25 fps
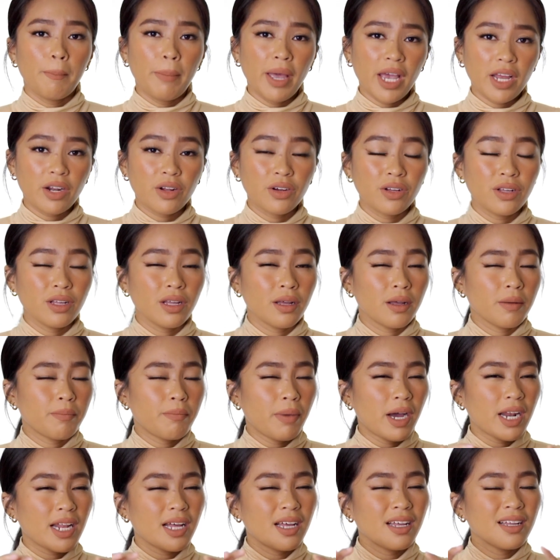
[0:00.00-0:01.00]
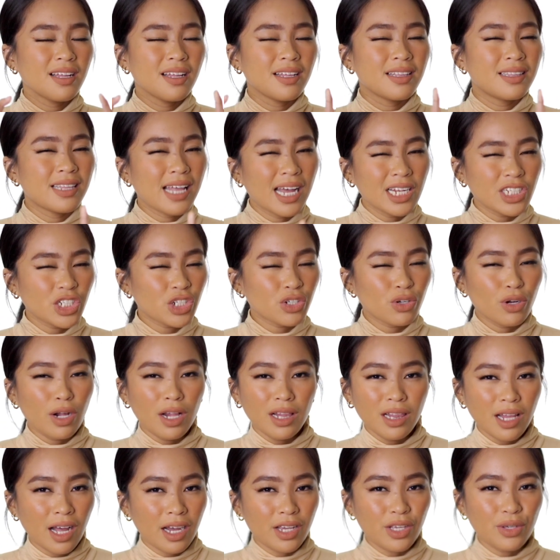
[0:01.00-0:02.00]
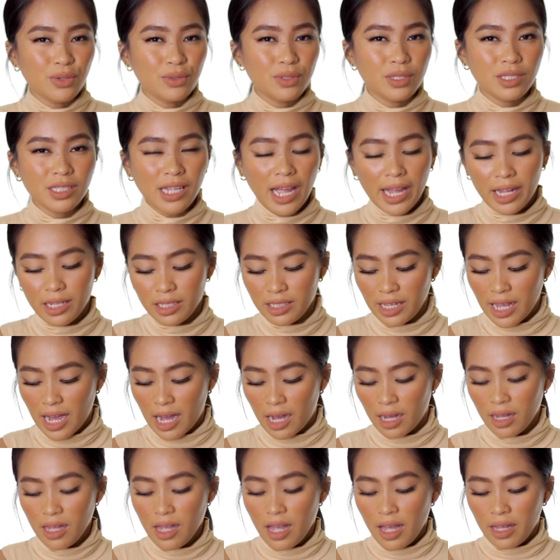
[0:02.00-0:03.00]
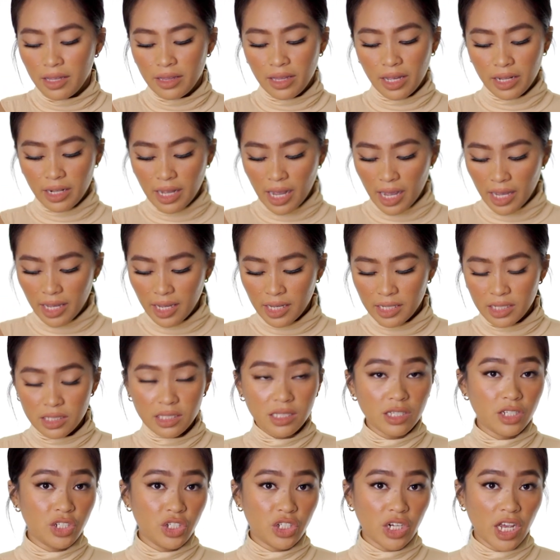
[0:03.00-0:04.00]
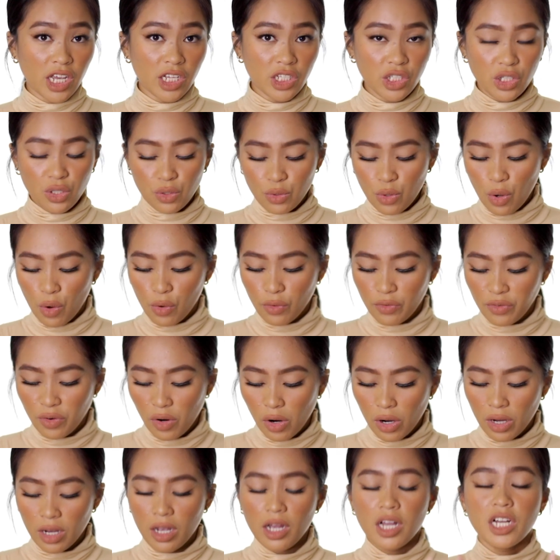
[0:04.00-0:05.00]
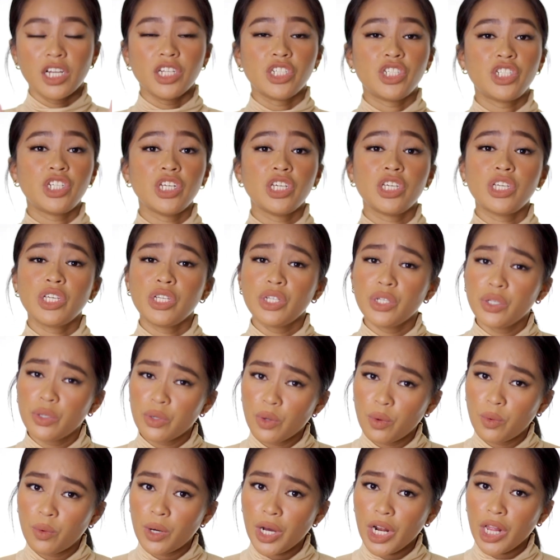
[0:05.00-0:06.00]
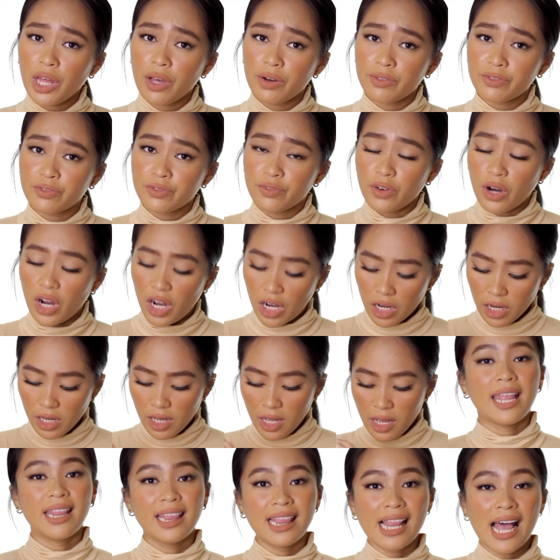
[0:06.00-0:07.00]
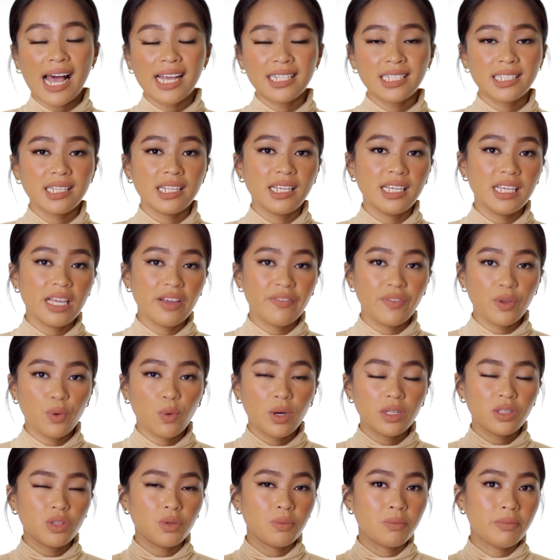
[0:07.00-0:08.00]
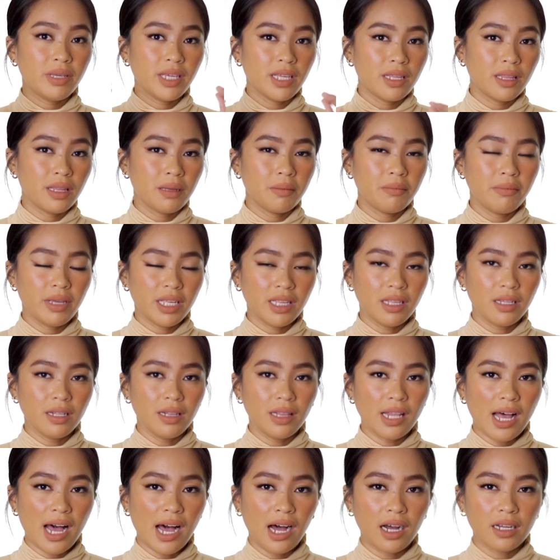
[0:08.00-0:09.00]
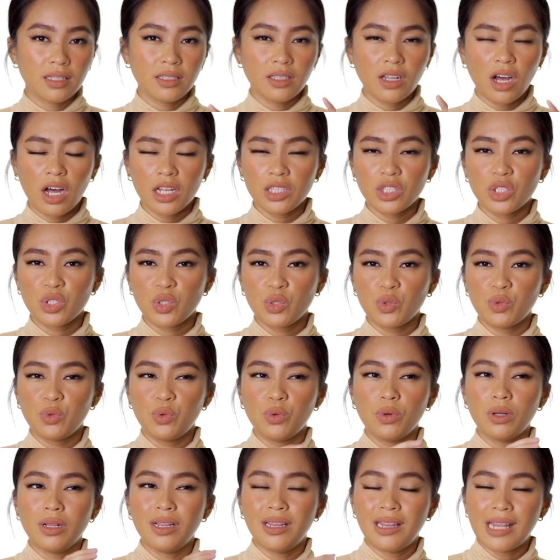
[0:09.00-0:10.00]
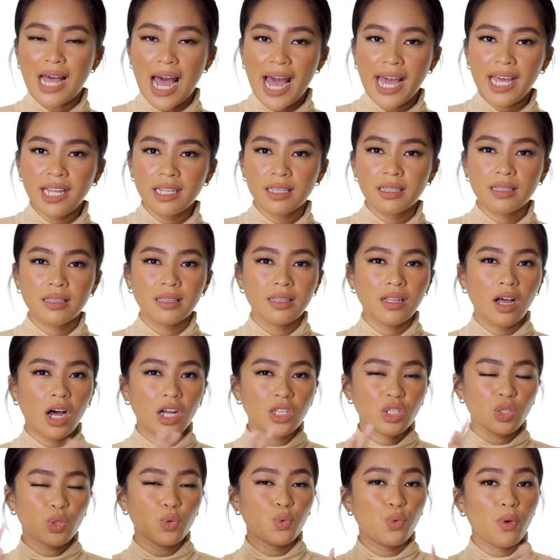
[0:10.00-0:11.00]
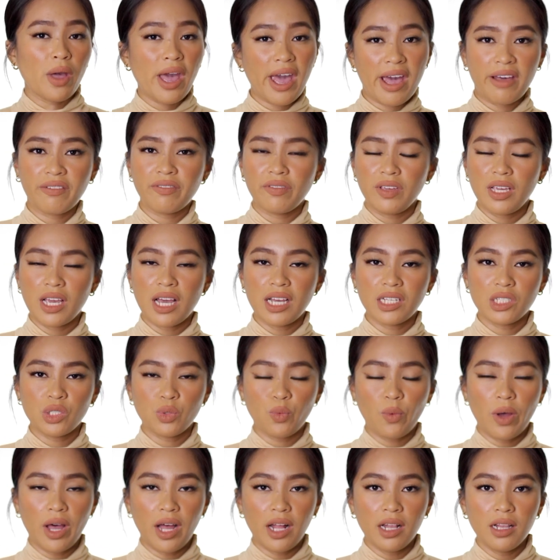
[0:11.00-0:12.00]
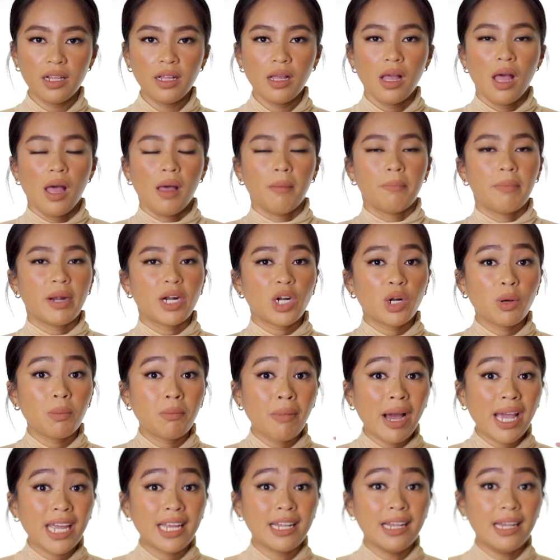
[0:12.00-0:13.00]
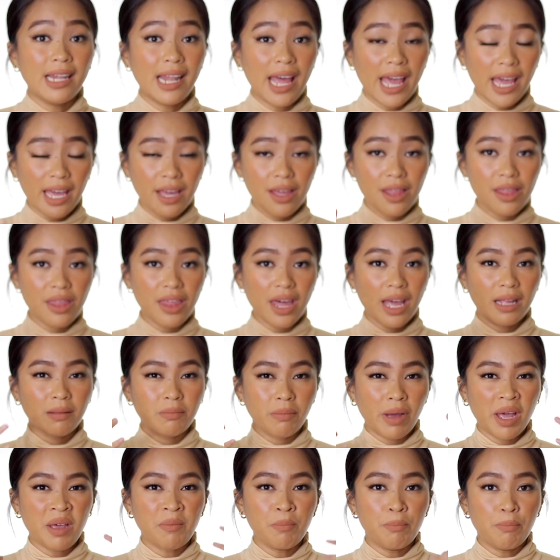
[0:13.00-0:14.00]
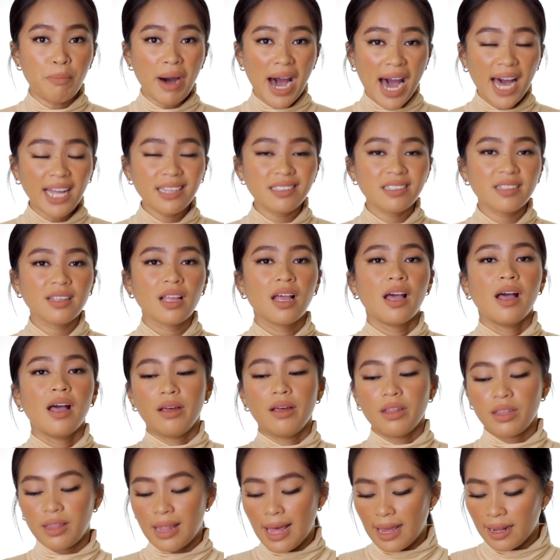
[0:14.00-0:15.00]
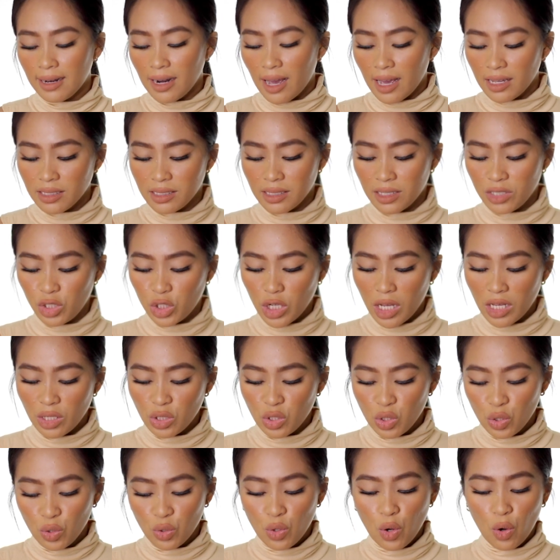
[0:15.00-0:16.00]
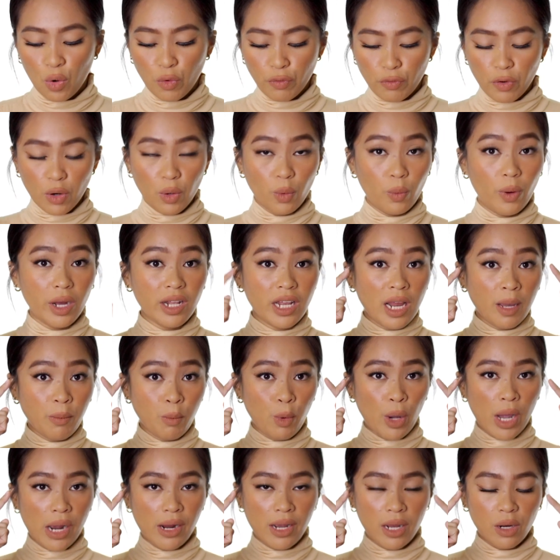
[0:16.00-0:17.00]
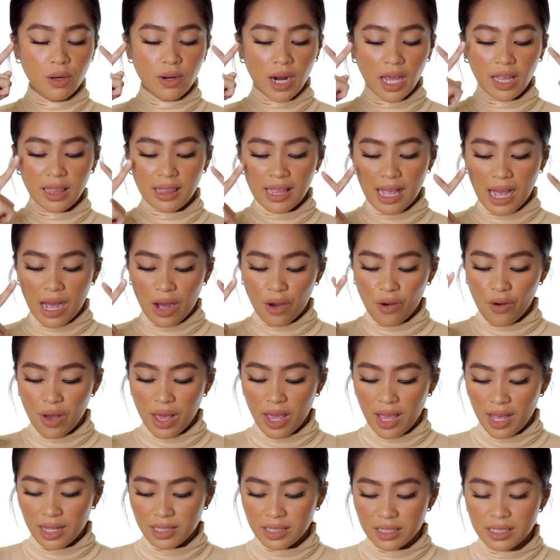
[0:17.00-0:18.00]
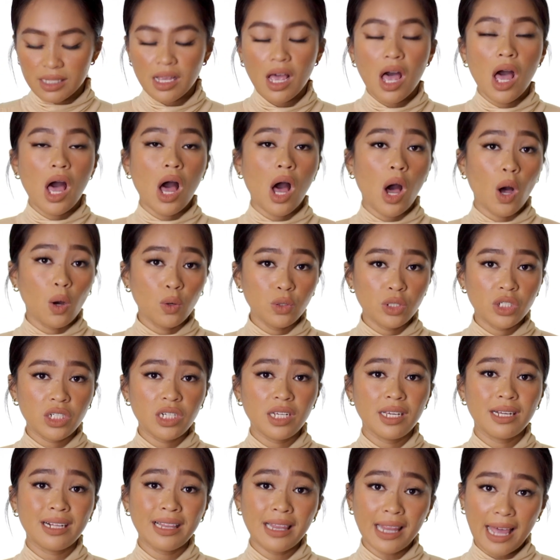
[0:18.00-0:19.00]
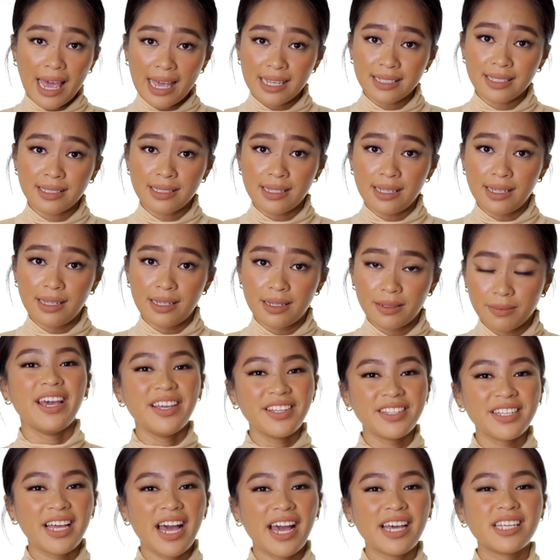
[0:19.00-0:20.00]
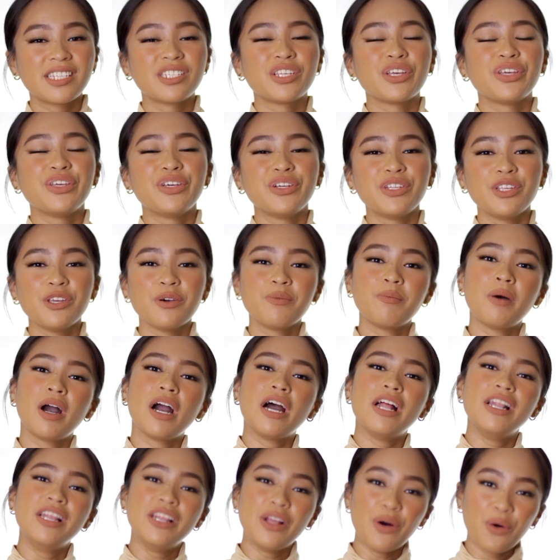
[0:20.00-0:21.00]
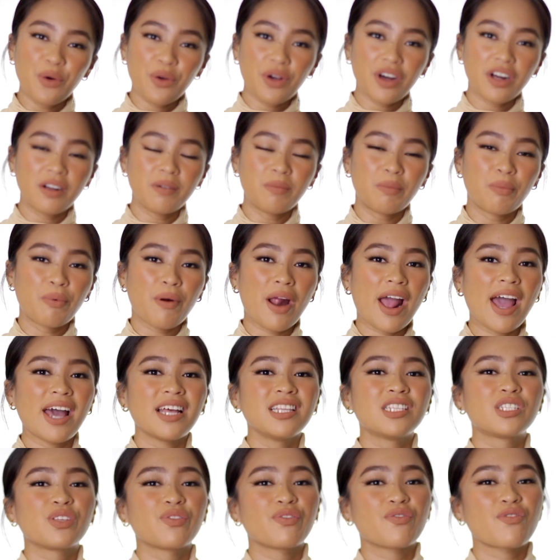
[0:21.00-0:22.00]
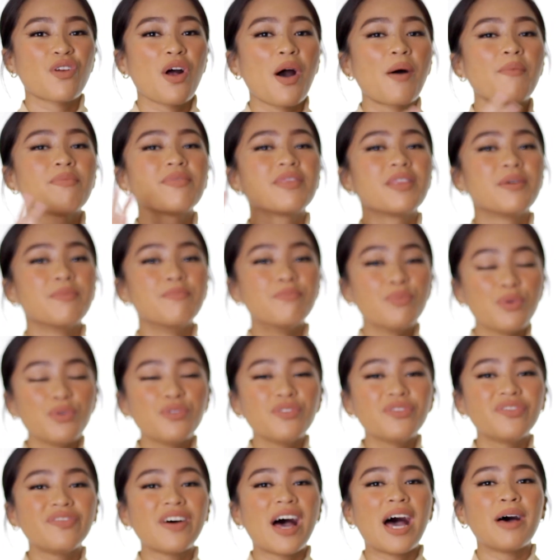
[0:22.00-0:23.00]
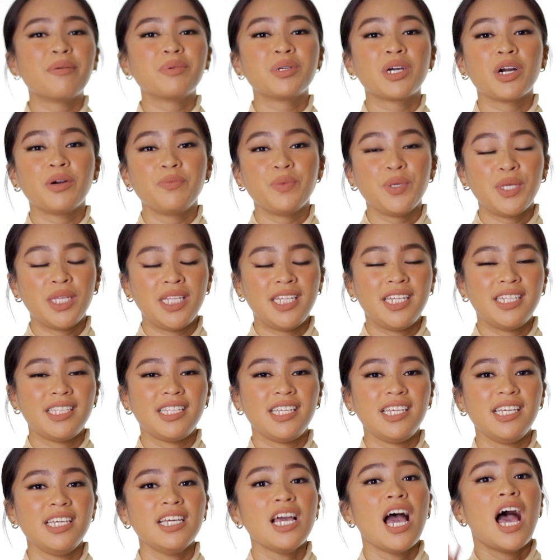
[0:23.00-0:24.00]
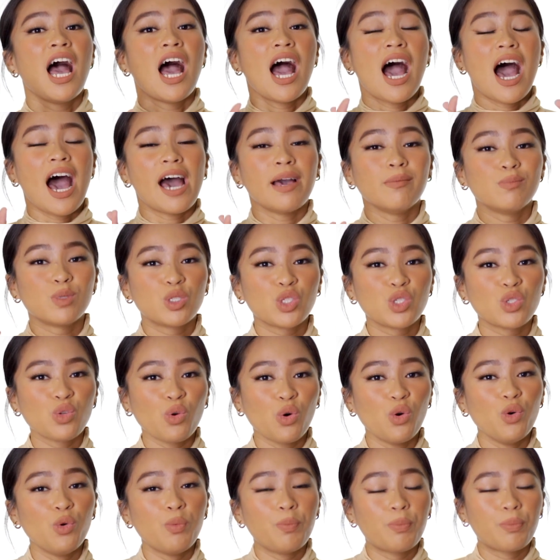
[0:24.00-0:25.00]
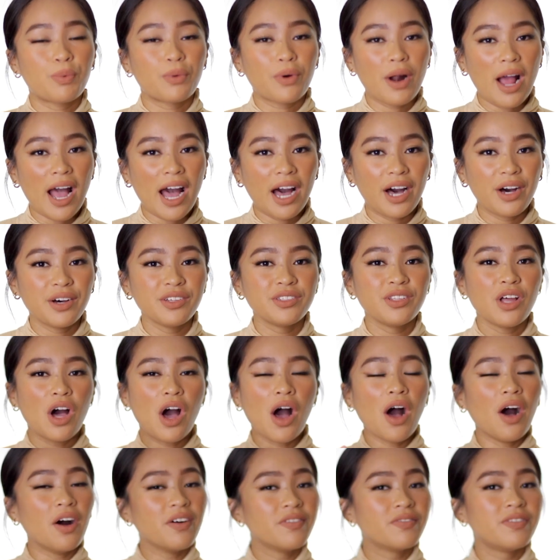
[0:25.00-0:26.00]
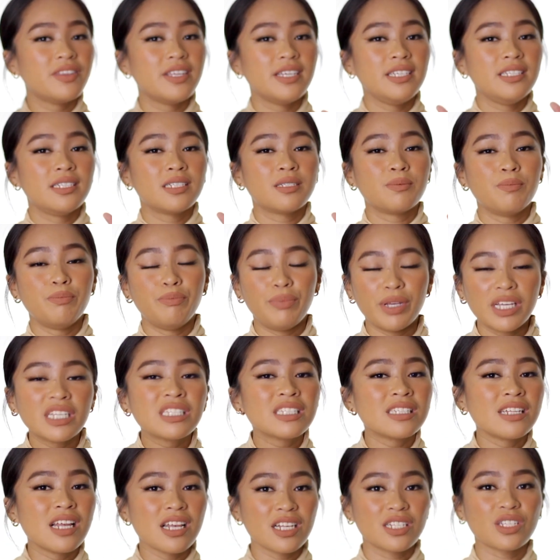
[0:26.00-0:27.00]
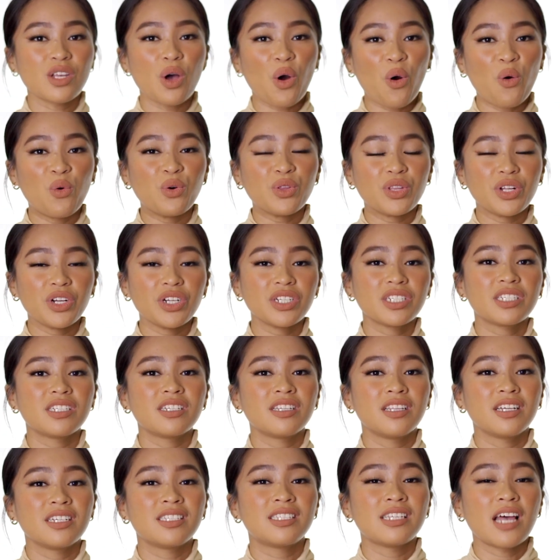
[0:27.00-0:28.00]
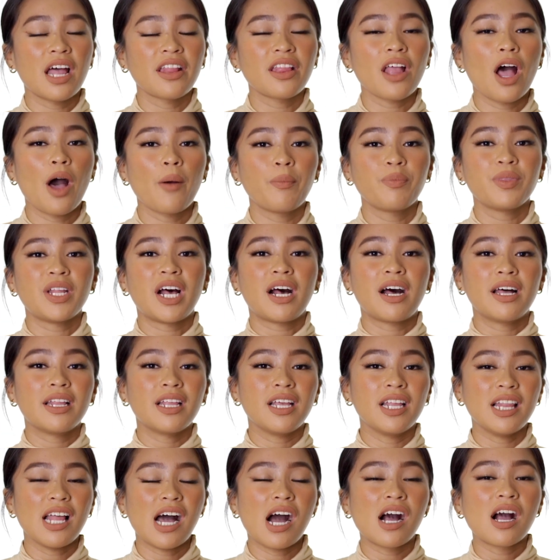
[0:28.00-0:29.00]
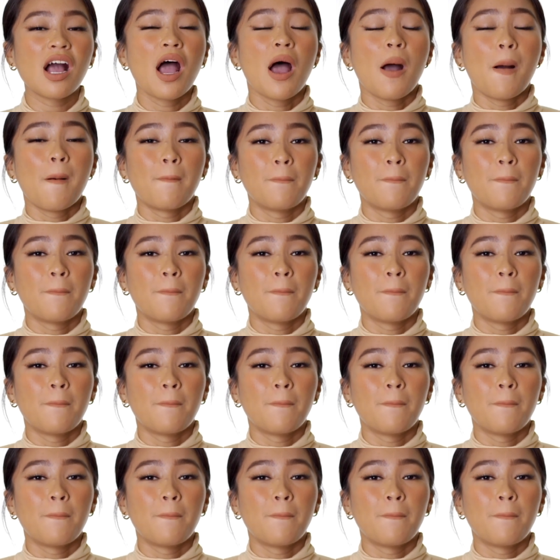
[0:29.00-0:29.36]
pero parang natural lang yung style niya, then I suggest you go for She Cute Whatever. And lastly, if you want to be in the middle lang, not too light, not too heavy as well, pero my length and my bat, then I suggest you go for what I'm wearing right now. It's Oshi Classy. Ayun guys, so yun yung mga local brands from the Boo Fam community. I'm so proud of these business owners na nag-set up ng kanilang